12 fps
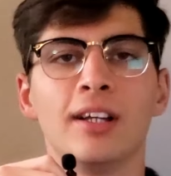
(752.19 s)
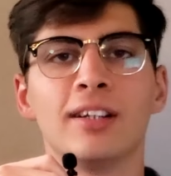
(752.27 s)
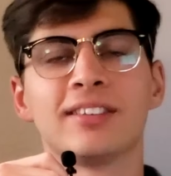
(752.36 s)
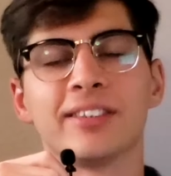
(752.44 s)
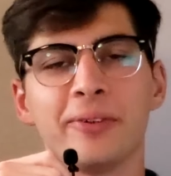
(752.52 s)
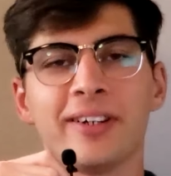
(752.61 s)

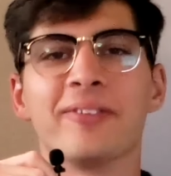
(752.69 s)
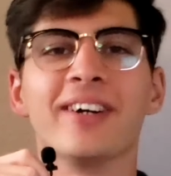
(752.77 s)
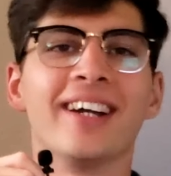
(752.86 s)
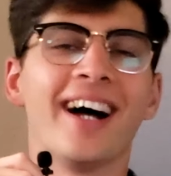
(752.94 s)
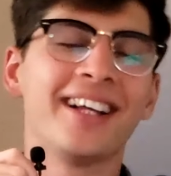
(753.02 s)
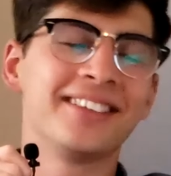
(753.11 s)
So
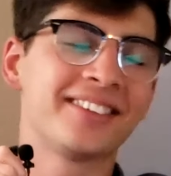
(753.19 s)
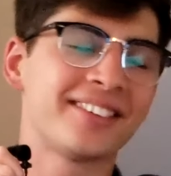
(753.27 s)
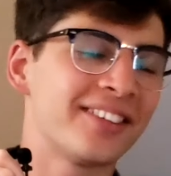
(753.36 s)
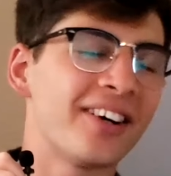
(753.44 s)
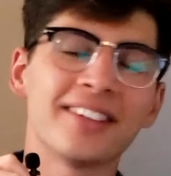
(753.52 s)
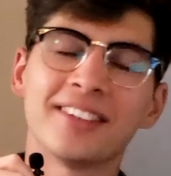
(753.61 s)
anyway, I just
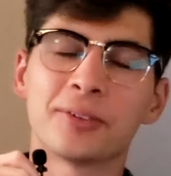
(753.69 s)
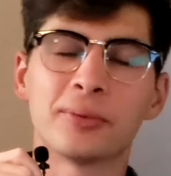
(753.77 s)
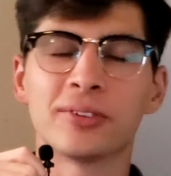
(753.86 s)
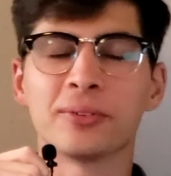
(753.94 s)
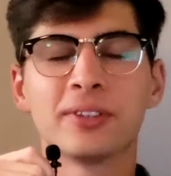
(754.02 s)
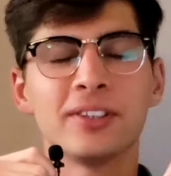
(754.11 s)
thought this
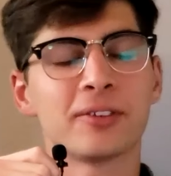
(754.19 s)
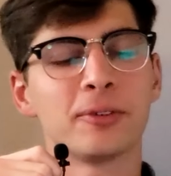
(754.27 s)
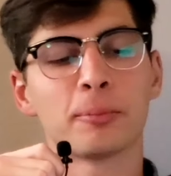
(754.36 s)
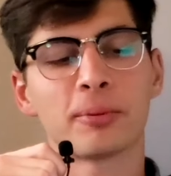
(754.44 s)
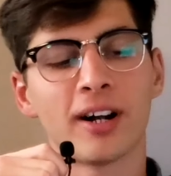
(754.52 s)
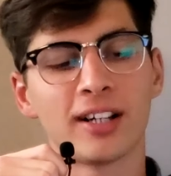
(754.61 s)
was a really
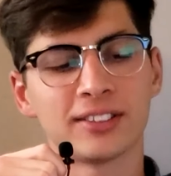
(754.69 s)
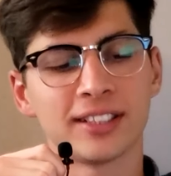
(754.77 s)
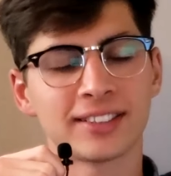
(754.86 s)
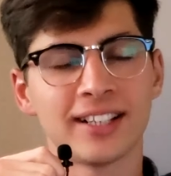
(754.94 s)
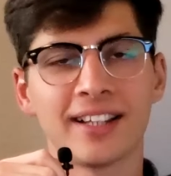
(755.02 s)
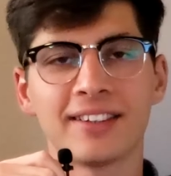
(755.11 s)
cool
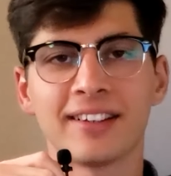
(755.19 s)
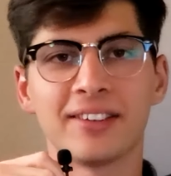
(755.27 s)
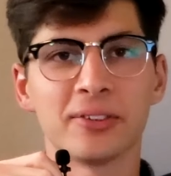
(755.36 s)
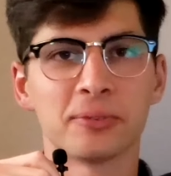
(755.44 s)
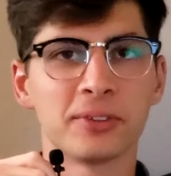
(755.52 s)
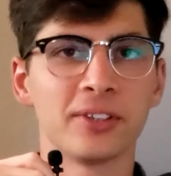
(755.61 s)
project. I thought it
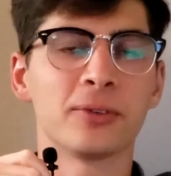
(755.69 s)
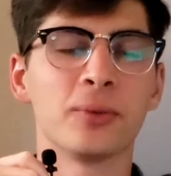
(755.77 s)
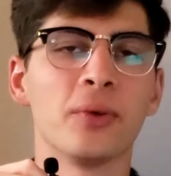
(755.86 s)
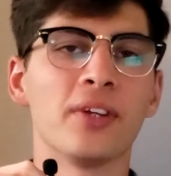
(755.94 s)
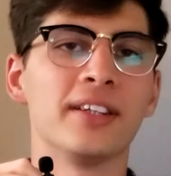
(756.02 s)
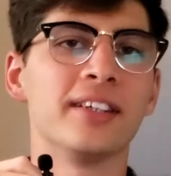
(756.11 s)
was really
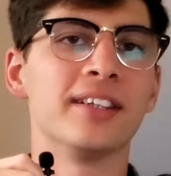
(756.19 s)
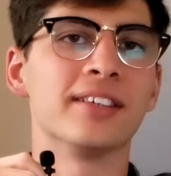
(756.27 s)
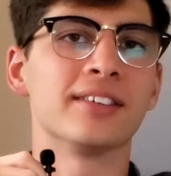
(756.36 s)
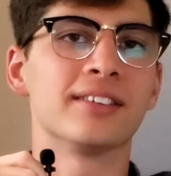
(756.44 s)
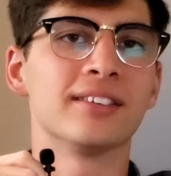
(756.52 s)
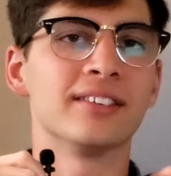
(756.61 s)
cool that
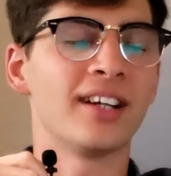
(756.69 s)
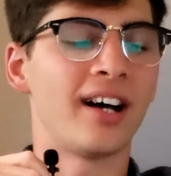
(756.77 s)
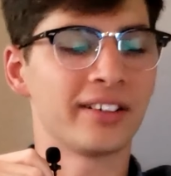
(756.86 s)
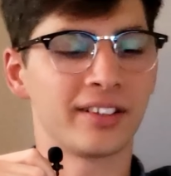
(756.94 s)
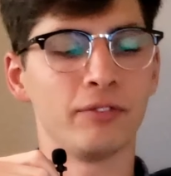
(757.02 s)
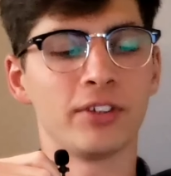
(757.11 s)
this
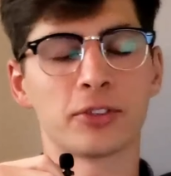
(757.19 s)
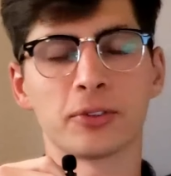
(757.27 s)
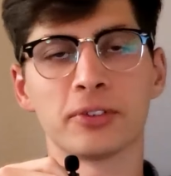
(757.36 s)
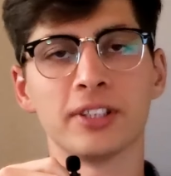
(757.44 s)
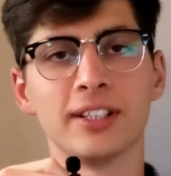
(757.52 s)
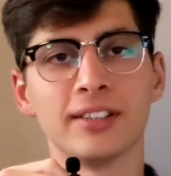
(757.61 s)

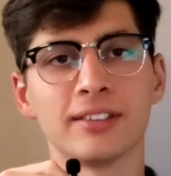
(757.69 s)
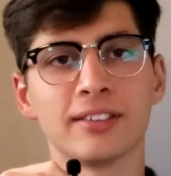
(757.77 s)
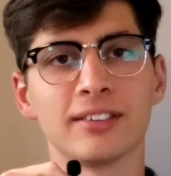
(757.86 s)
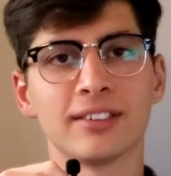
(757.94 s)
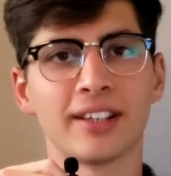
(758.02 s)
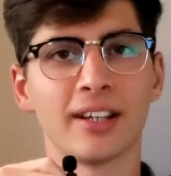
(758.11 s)
non-conventional
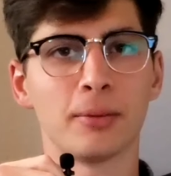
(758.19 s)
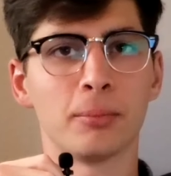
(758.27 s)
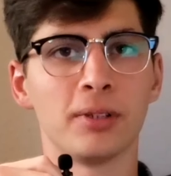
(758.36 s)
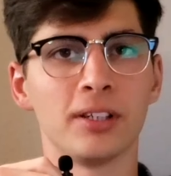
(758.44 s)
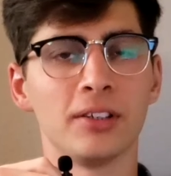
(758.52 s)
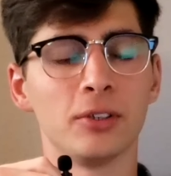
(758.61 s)
yeast can
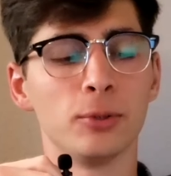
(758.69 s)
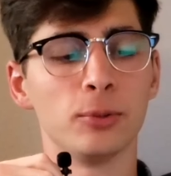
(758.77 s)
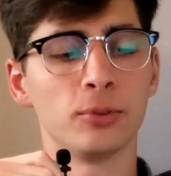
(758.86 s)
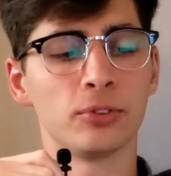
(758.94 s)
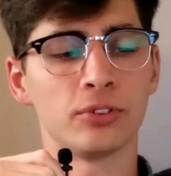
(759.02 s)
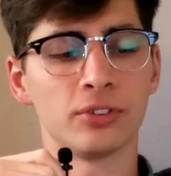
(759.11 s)
be
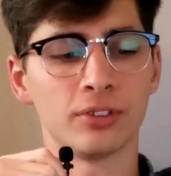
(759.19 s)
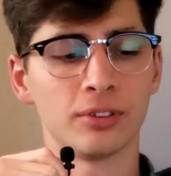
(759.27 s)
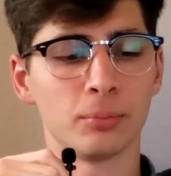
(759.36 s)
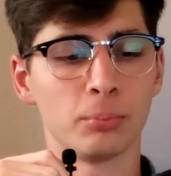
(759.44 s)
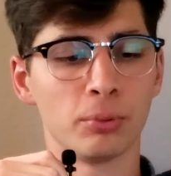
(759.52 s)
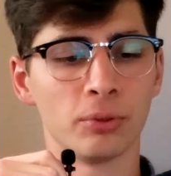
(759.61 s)
used
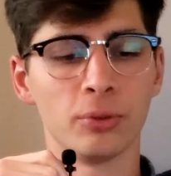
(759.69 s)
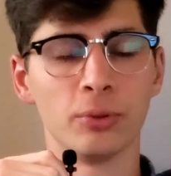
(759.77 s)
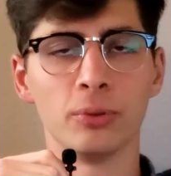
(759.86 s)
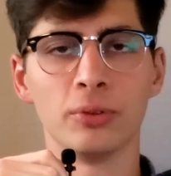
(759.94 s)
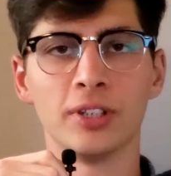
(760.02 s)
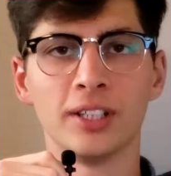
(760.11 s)
to
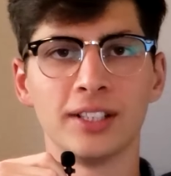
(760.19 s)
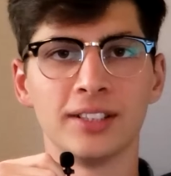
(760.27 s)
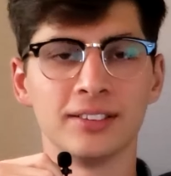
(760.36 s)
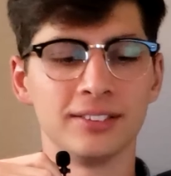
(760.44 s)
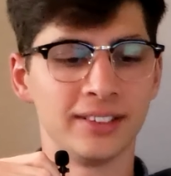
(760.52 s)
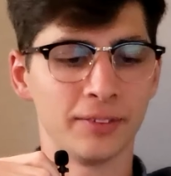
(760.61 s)
brew
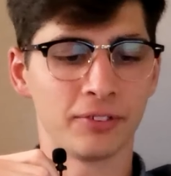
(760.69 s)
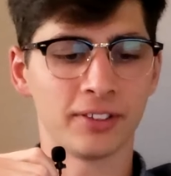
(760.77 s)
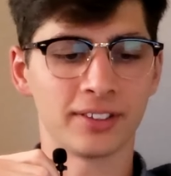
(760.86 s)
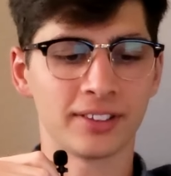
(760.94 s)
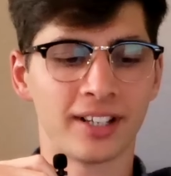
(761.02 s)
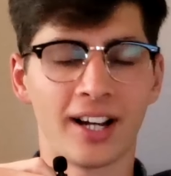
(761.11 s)

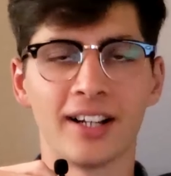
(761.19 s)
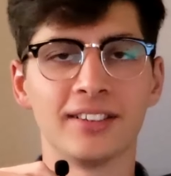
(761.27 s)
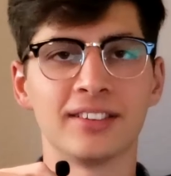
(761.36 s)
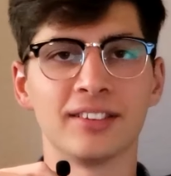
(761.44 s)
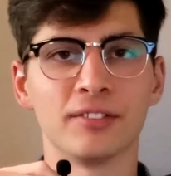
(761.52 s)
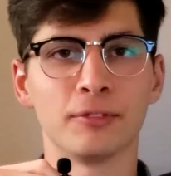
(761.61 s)
different
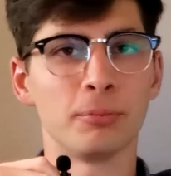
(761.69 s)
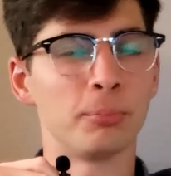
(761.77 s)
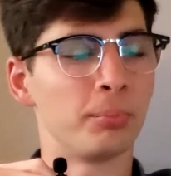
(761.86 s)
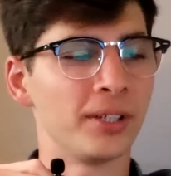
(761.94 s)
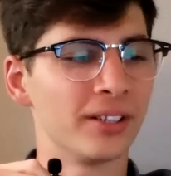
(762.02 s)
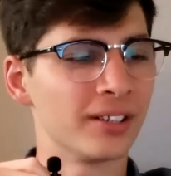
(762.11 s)
kinds of
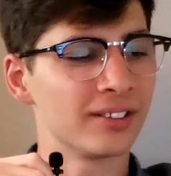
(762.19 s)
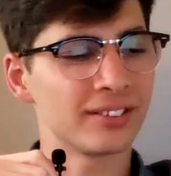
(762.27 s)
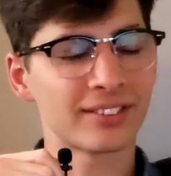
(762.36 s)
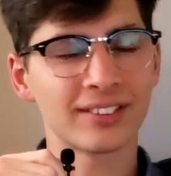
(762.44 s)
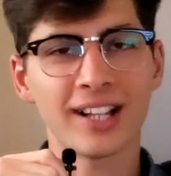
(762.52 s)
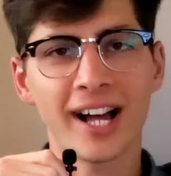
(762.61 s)
beer
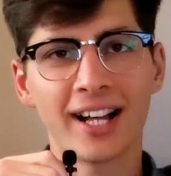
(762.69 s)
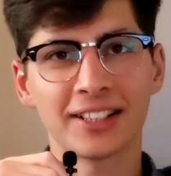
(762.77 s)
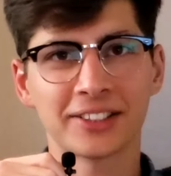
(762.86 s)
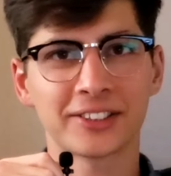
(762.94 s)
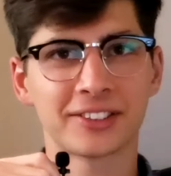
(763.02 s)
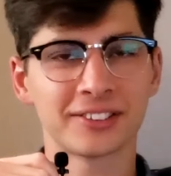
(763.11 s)

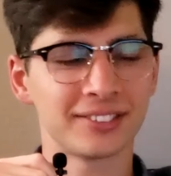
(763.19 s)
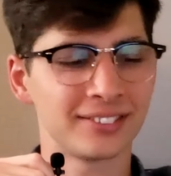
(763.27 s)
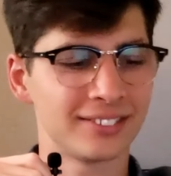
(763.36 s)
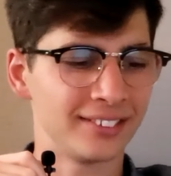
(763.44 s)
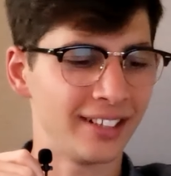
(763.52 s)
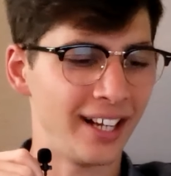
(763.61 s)
slash
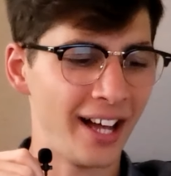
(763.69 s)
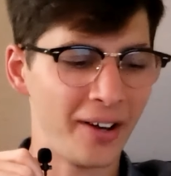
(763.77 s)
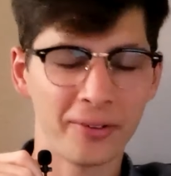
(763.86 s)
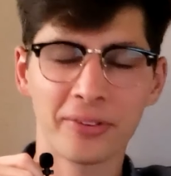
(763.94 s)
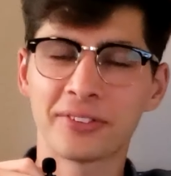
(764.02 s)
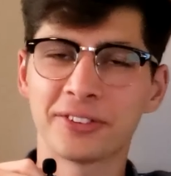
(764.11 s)

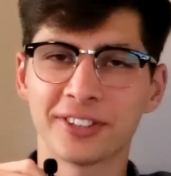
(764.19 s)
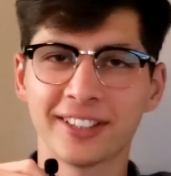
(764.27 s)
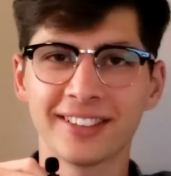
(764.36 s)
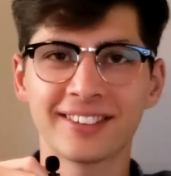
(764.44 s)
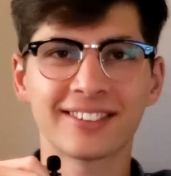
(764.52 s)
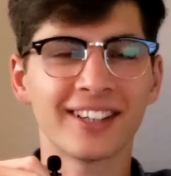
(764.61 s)
health
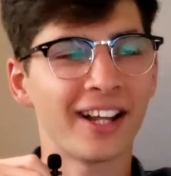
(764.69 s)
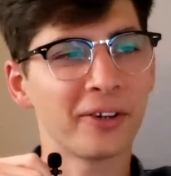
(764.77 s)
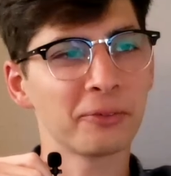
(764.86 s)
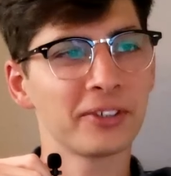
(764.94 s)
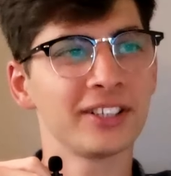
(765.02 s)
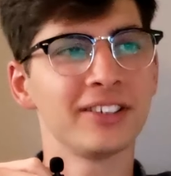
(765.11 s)
drinks. I
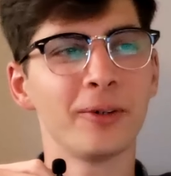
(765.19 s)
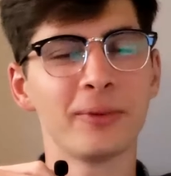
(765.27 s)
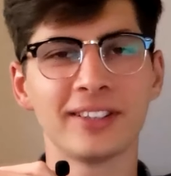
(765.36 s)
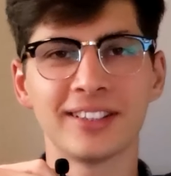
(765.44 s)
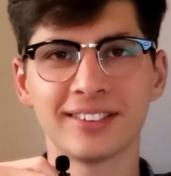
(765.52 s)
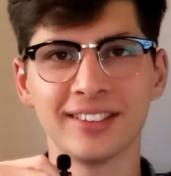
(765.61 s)
don't really know
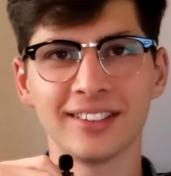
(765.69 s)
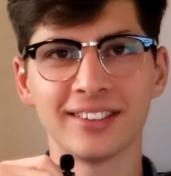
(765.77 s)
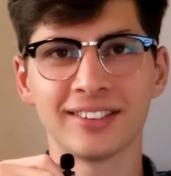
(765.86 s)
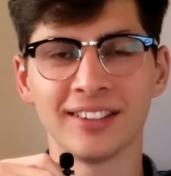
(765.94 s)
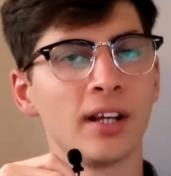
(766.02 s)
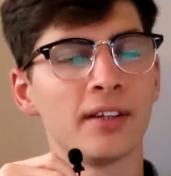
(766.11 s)
what this
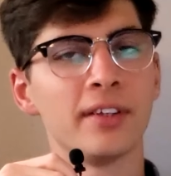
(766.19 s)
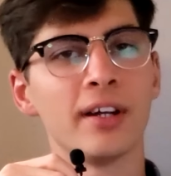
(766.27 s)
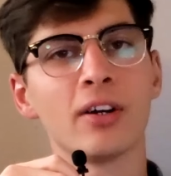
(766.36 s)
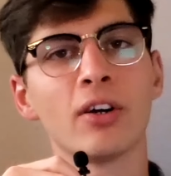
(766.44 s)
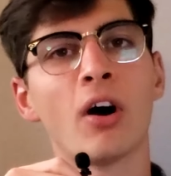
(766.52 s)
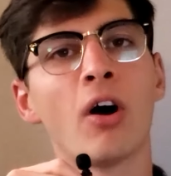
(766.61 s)
is.
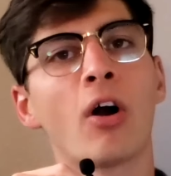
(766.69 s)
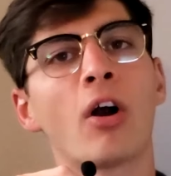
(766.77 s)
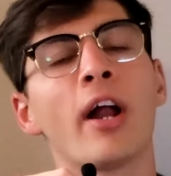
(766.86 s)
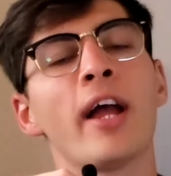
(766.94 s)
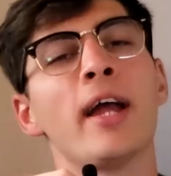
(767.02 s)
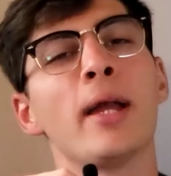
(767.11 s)
There
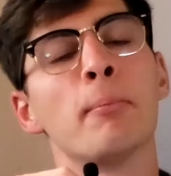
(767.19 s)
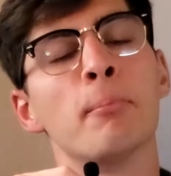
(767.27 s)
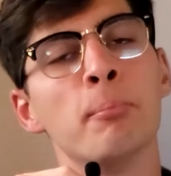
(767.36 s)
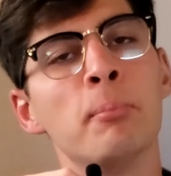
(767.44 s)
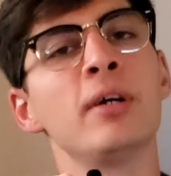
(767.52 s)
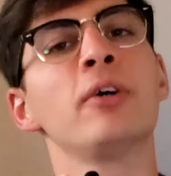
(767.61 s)
are a
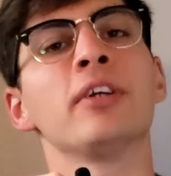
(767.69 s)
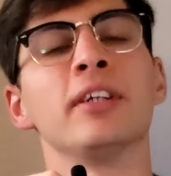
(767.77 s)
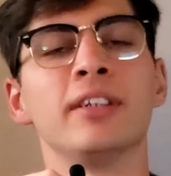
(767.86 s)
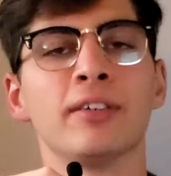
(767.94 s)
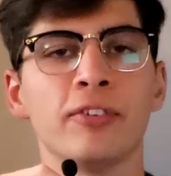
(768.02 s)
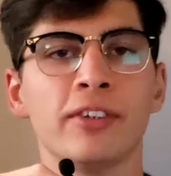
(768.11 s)

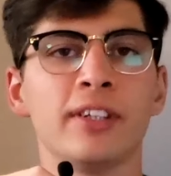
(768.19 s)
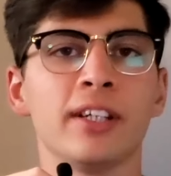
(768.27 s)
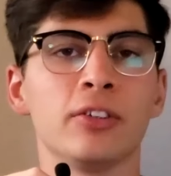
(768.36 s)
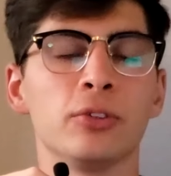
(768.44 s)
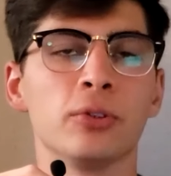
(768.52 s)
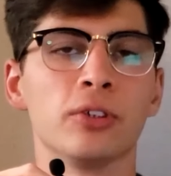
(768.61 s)
million different
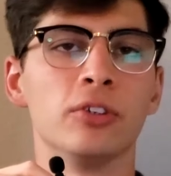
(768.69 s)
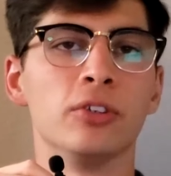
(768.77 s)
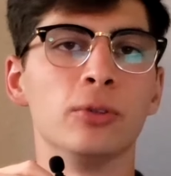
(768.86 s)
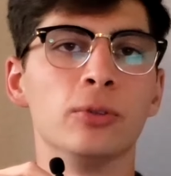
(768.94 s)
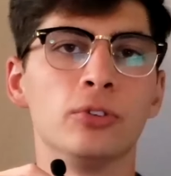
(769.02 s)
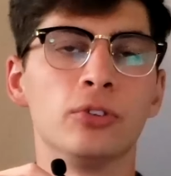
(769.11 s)
things you could
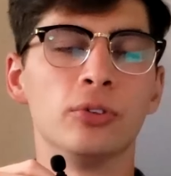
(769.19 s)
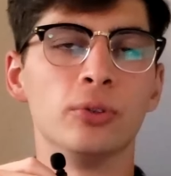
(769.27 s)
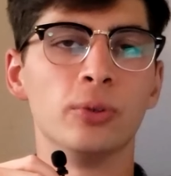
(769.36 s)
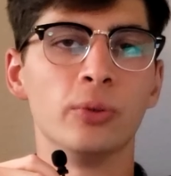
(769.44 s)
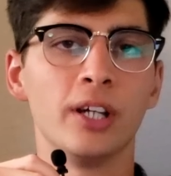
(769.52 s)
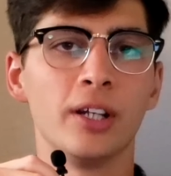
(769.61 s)
do
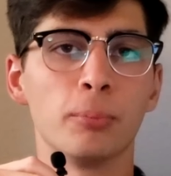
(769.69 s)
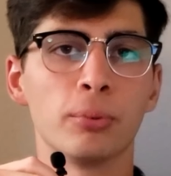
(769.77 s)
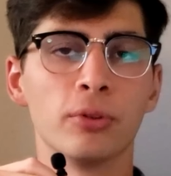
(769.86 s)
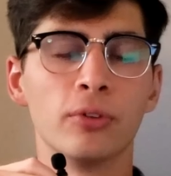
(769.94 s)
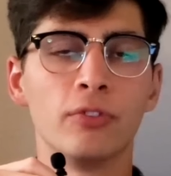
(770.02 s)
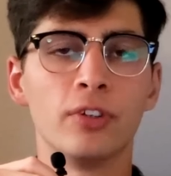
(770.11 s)
to
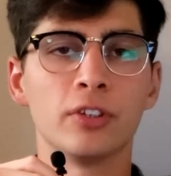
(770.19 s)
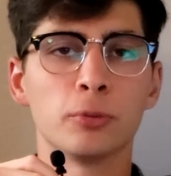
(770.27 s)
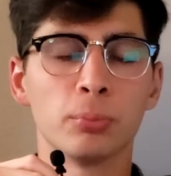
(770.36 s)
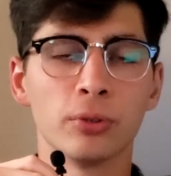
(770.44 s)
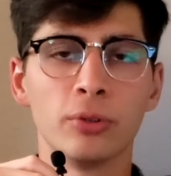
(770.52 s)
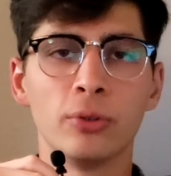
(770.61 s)
improve this
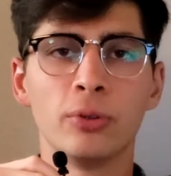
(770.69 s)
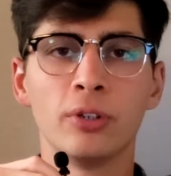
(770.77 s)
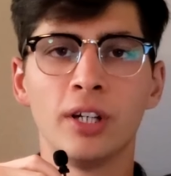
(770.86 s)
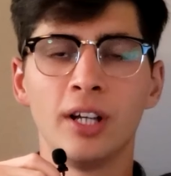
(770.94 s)
brew.